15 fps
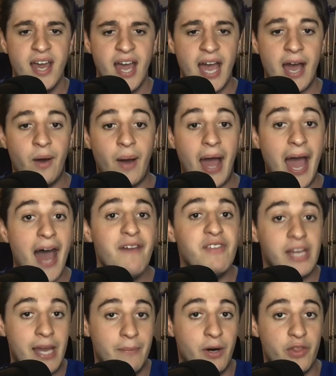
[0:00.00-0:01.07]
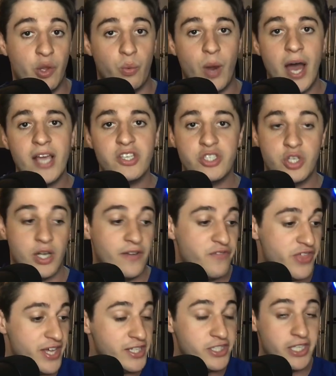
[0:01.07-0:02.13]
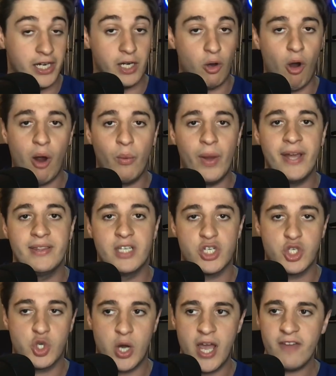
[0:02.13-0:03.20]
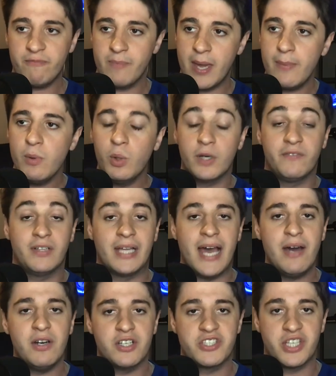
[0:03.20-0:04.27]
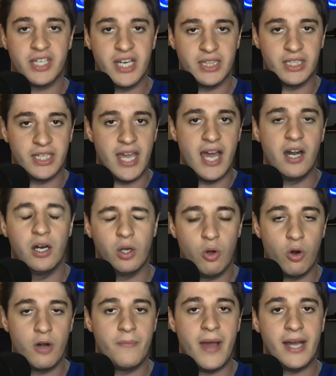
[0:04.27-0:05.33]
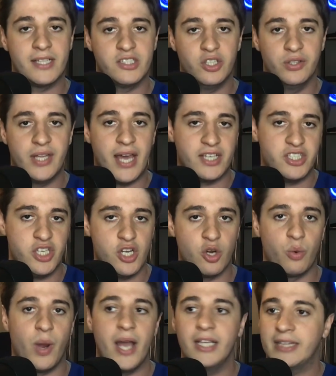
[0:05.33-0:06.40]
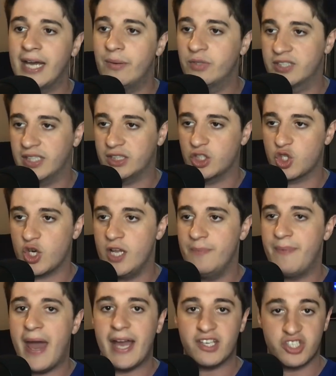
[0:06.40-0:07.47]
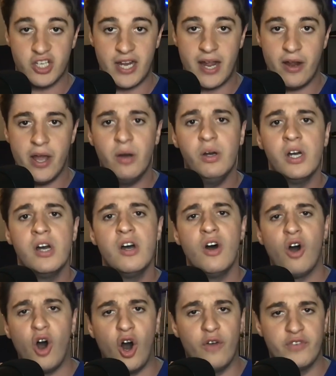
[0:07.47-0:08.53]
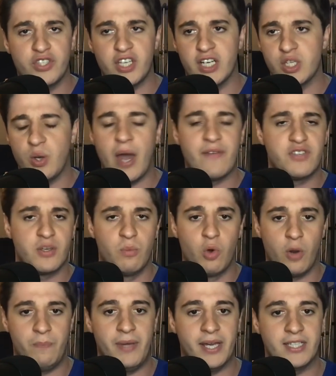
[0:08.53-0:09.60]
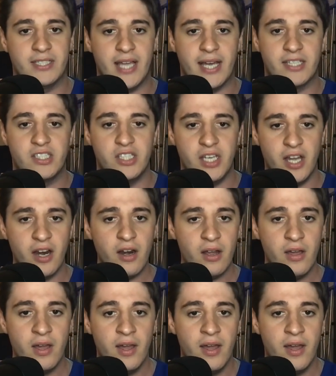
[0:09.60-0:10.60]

how having him on the roster, if things didn't go our way in this draft, maybe would have allowed us to kick the can on quarterback until next year, right? That was like trade back scenario. All of a sudden you have some more picks next year.